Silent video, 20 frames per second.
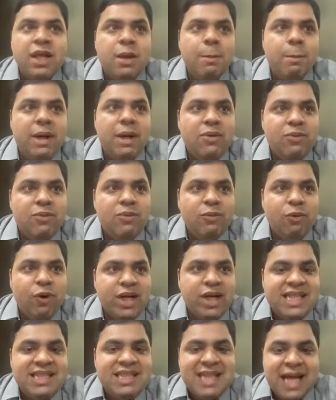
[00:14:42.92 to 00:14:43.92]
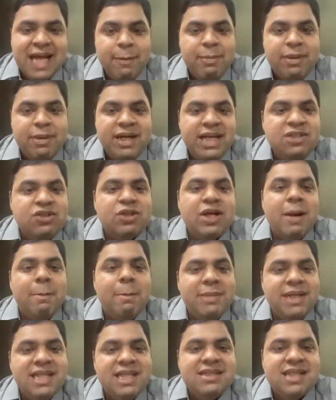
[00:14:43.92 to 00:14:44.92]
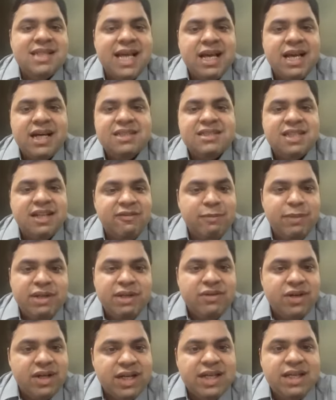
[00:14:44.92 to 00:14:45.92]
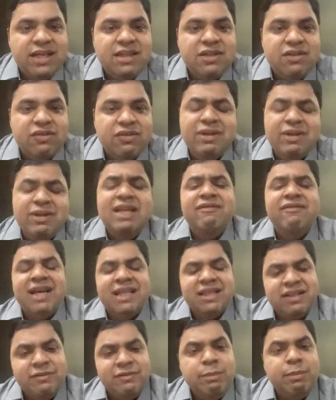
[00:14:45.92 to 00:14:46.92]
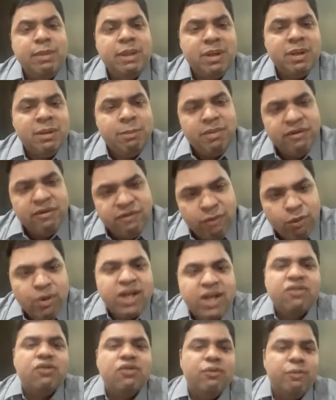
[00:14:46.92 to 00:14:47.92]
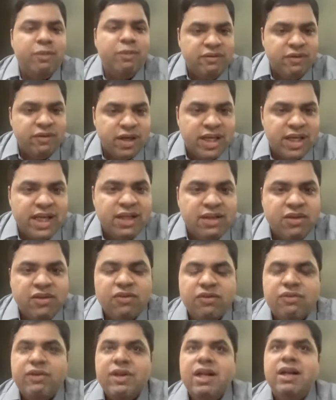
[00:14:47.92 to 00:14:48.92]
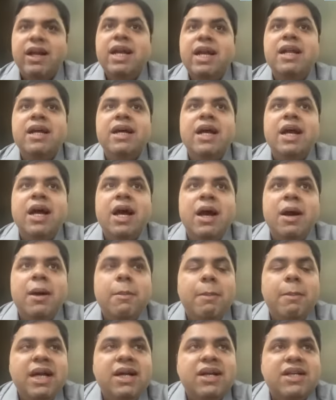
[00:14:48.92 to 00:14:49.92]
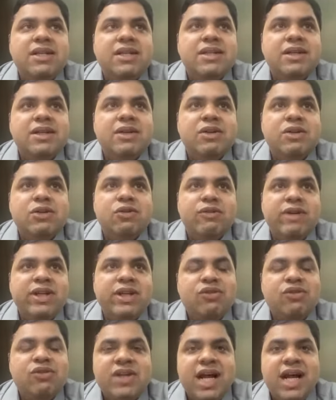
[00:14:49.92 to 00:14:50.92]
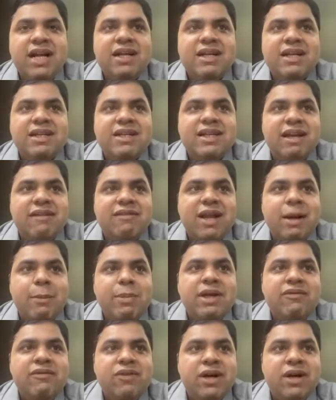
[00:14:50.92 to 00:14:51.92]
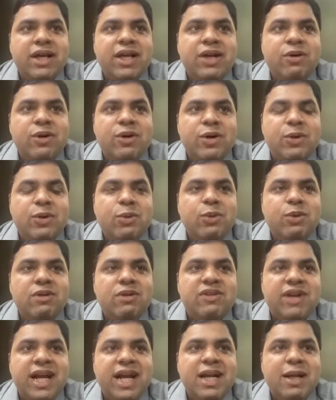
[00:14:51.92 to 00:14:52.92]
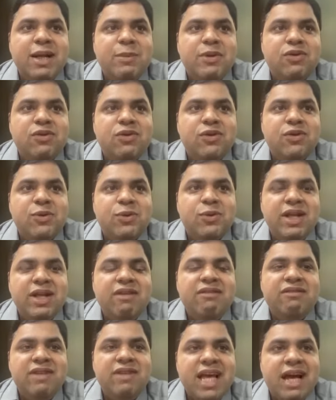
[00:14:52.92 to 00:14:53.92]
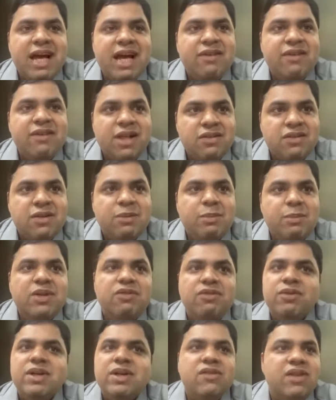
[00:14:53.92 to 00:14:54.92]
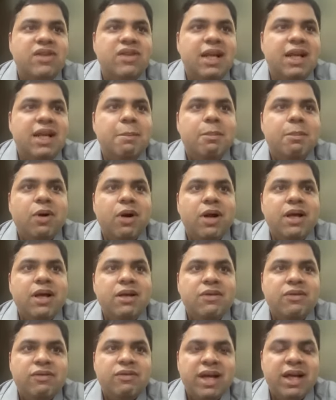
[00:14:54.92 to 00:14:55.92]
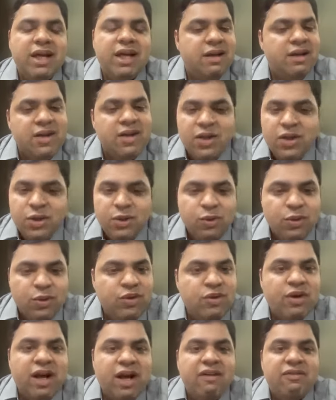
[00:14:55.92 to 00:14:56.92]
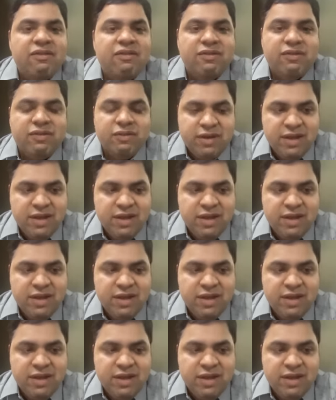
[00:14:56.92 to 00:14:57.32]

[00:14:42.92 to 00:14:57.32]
But what has happened, right? So companies like us have been working in this field. In fact, there have been people before us who've been working in this field, right? But So when you start working on tools, right? I mean, so today we have customers for a CLM product where, you have